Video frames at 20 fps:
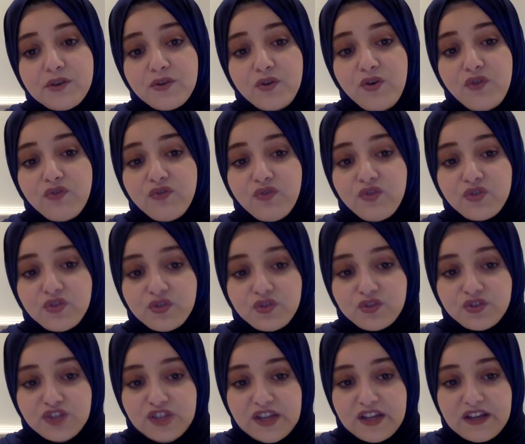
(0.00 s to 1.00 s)
of
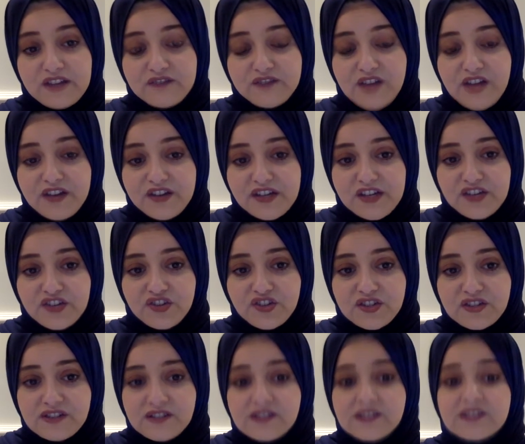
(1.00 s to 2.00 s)
phonological variations
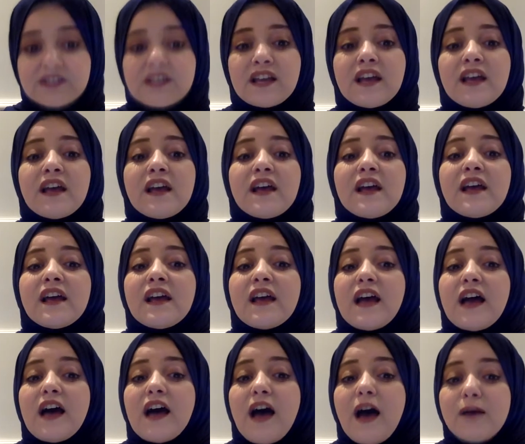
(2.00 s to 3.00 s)

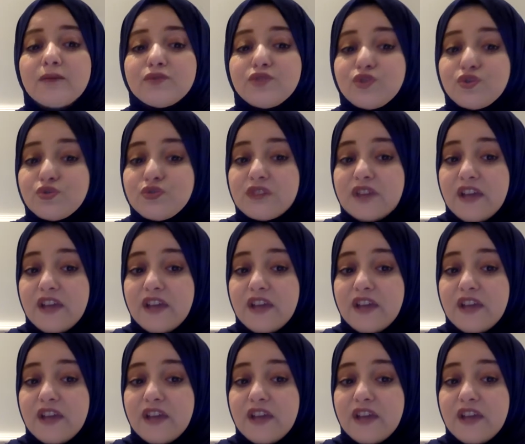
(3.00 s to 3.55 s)
up to the